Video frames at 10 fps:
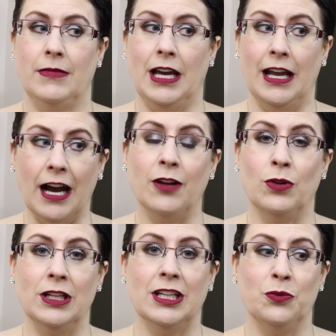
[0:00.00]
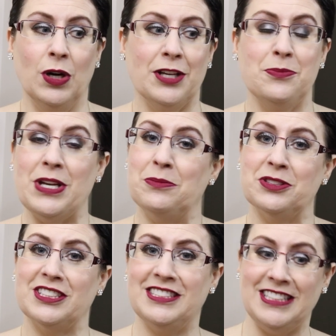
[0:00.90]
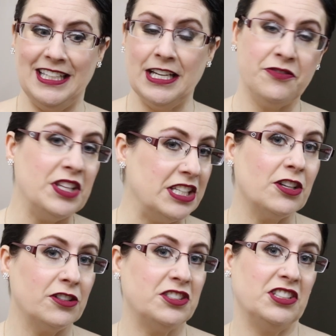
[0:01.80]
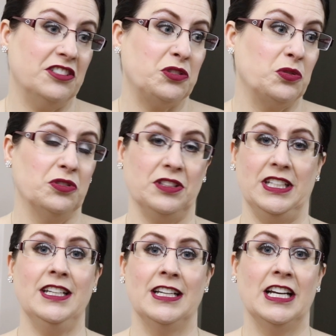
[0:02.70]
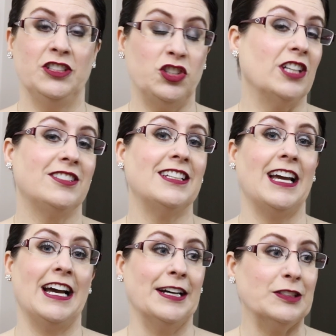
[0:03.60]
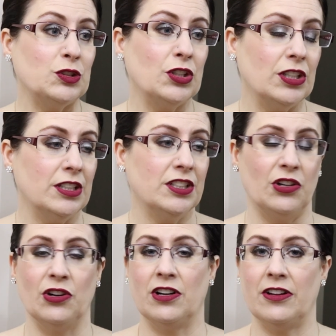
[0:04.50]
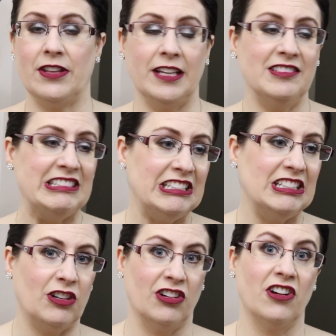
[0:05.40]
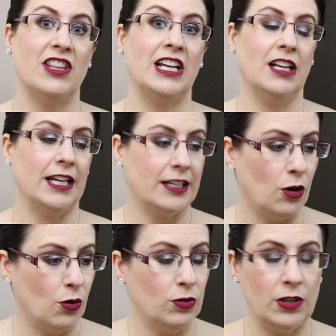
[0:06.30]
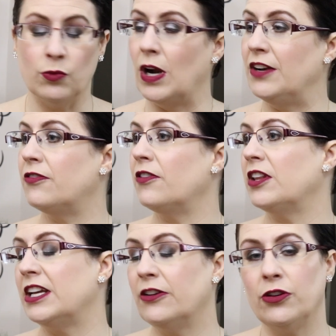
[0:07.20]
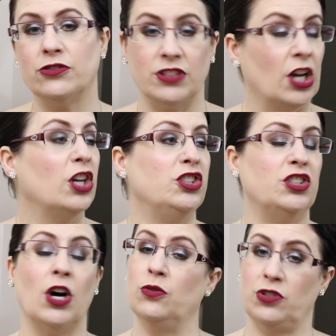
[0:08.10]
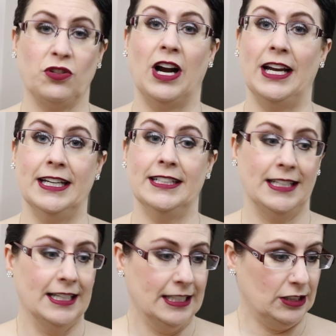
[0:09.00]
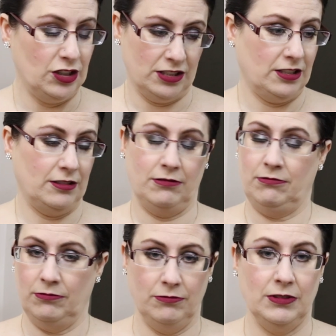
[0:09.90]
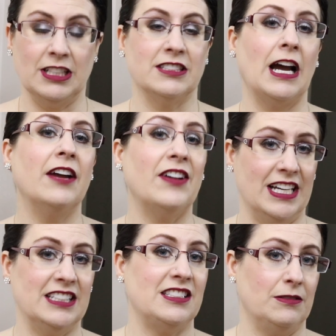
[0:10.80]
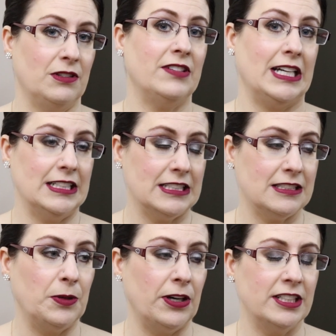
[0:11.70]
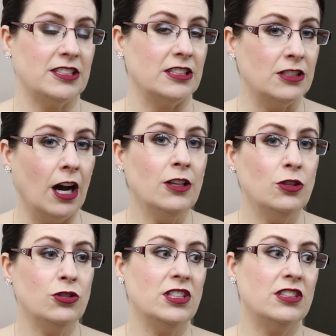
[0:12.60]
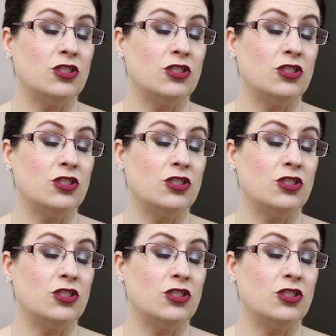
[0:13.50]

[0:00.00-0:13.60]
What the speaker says: I really want to be able to see if these are truly just as good, or are they like, holy, run for the hills, don't try it, just because I've had some of that experience. It's not usually the